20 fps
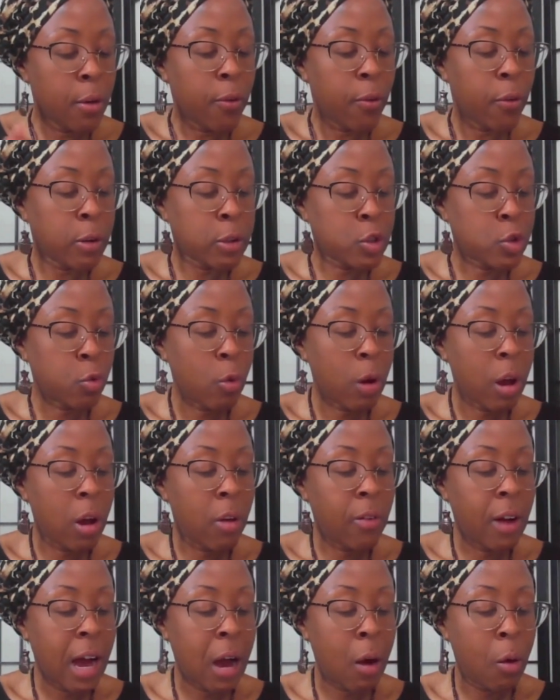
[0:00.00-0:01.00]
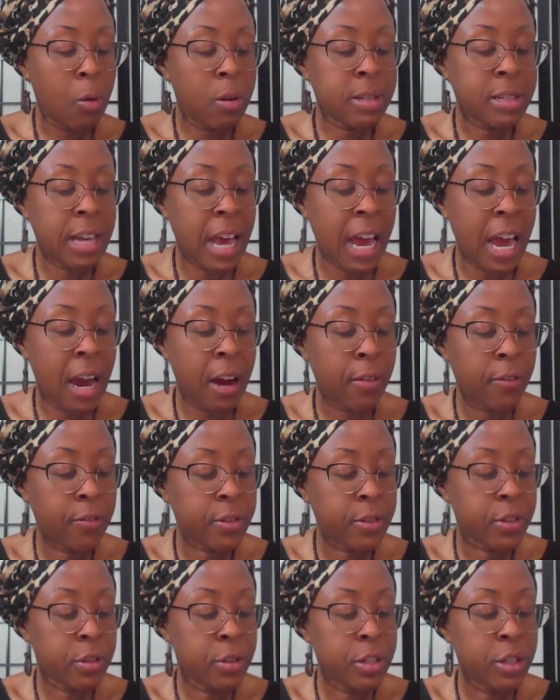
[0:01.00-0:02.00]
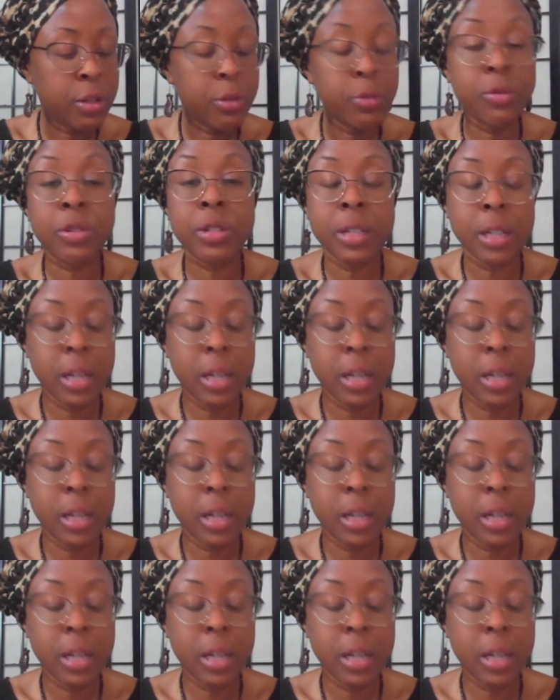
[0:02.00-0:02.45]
for 12 hours after use